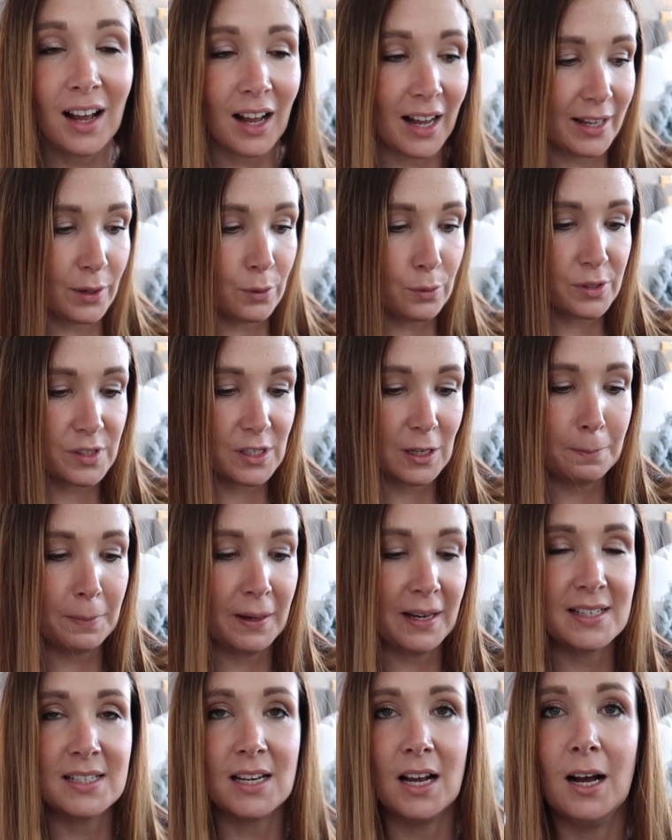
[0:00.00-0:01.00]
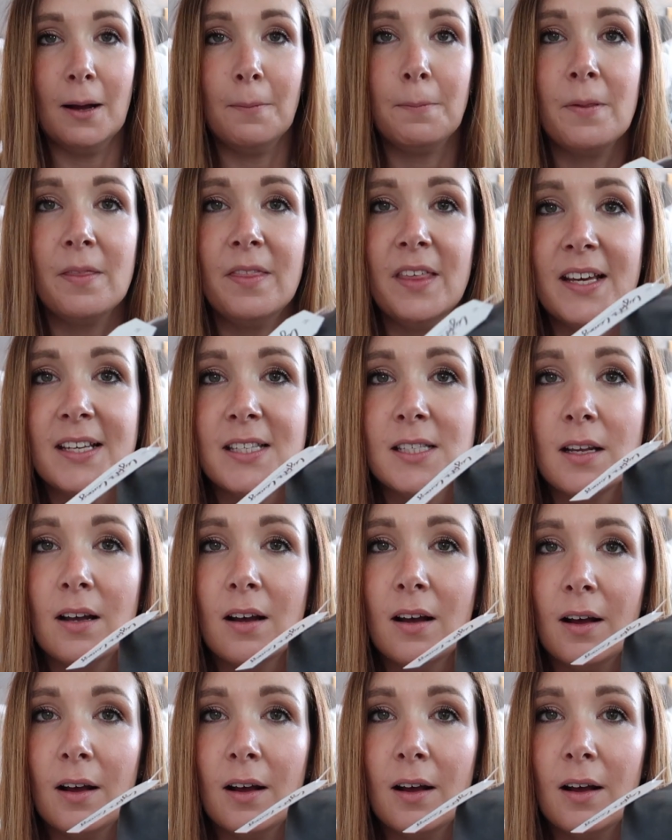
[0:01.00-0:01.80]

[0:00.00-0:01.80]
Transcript: I also picked up this